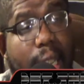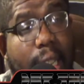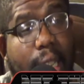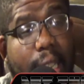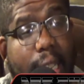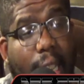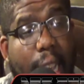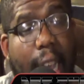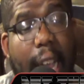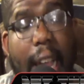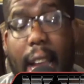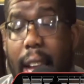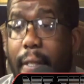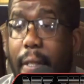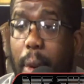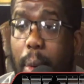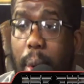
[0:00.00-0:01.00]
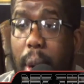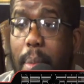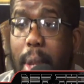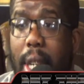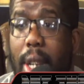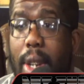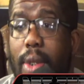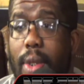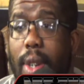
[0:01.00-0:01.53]
the half of what be
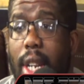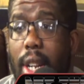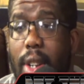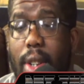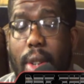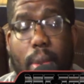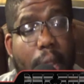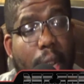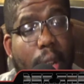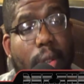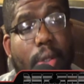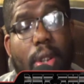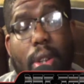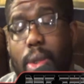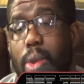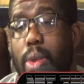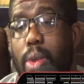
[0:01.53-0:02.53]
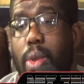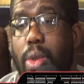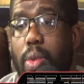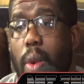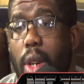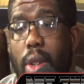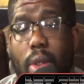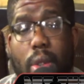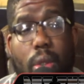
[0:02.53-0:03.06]
going on. We don't know who's
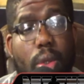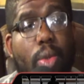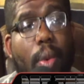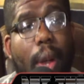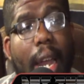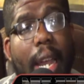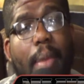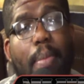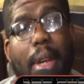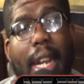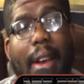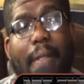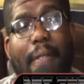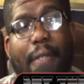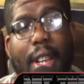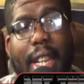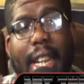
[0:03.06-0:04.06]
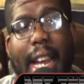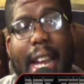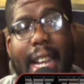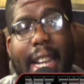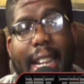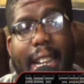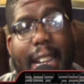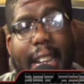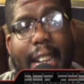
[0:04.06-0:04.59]
wrong, who's right. But I feel
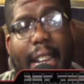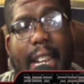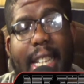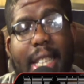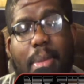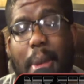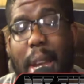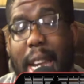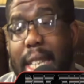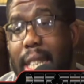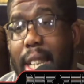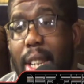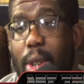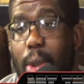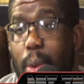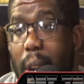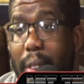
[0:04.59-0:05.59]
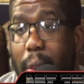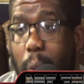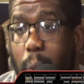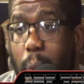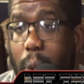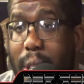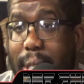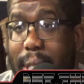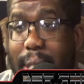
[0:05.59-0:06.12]
like it's basically whoever
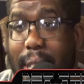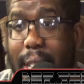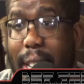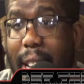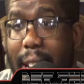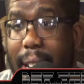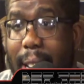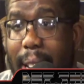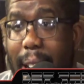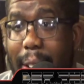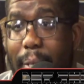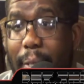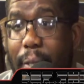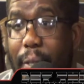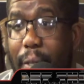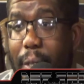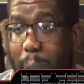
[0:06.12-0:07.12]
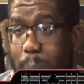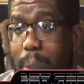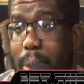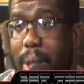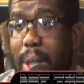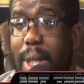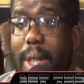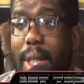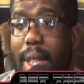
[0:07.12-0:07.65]
runs to the internet
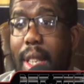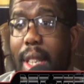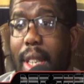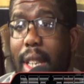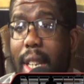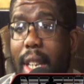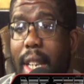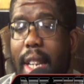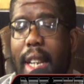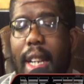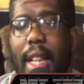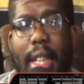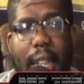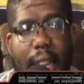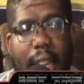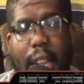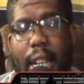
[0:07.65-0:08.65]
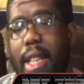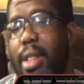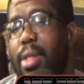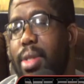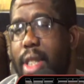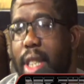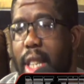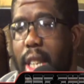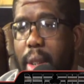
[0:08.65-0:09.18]
first, then they're
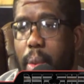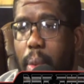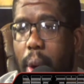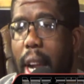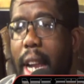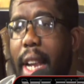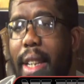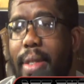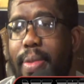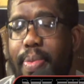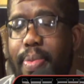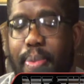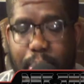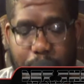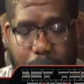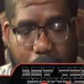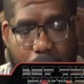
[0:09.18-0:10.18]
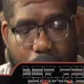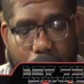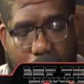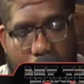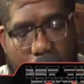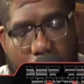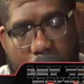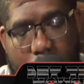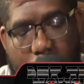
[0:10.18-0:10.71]
usually right.
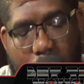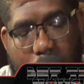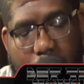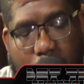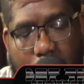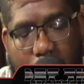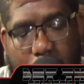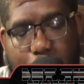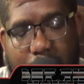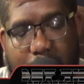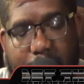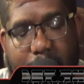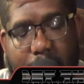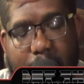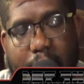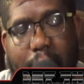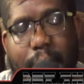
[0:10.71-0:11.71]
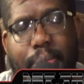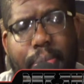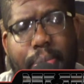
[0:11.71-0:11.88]
And it had me thinking,